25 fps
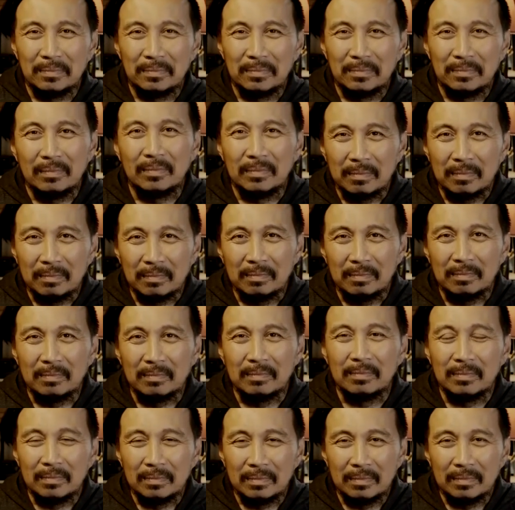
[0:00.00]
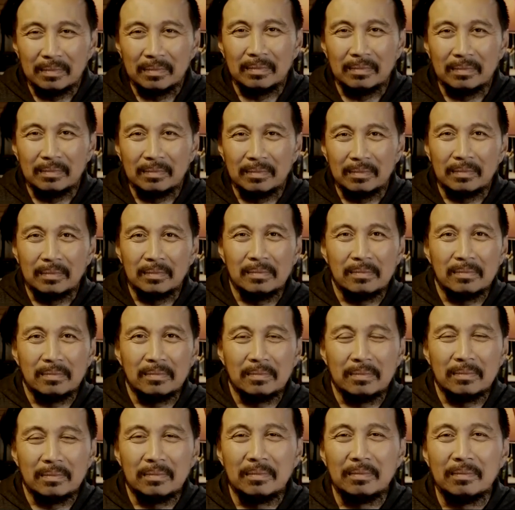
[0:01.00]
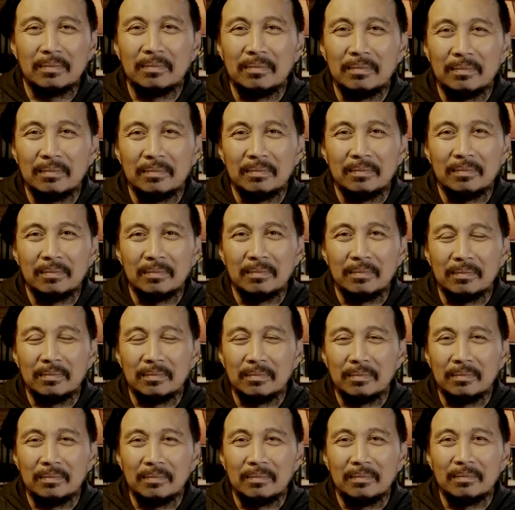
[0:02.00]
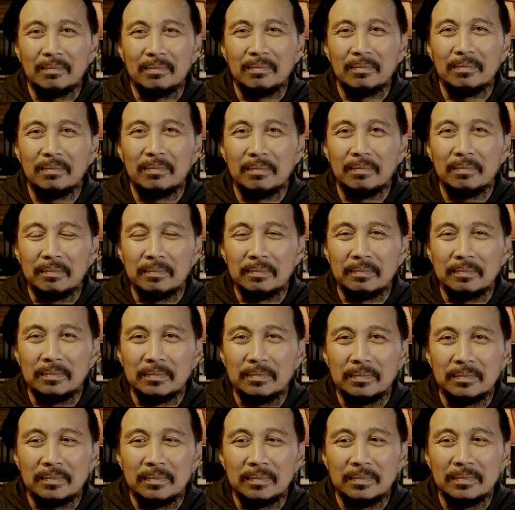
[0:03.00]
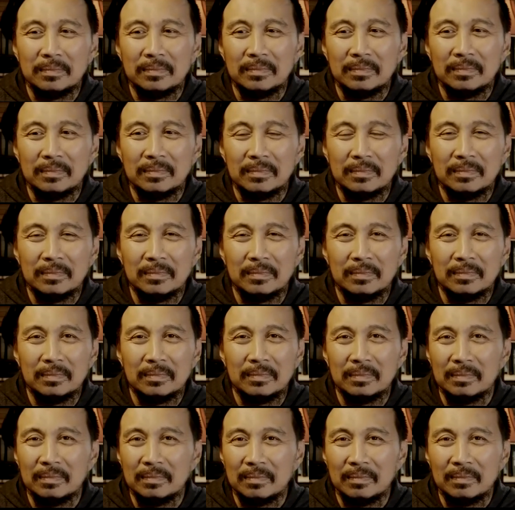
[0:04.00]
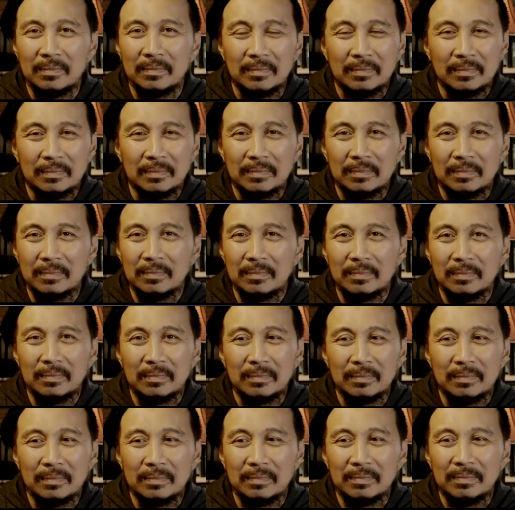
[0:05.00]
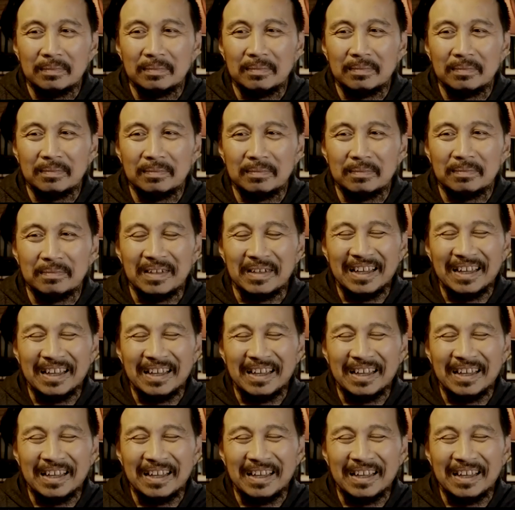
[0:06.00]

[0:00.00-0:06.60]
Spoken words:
(not speaking)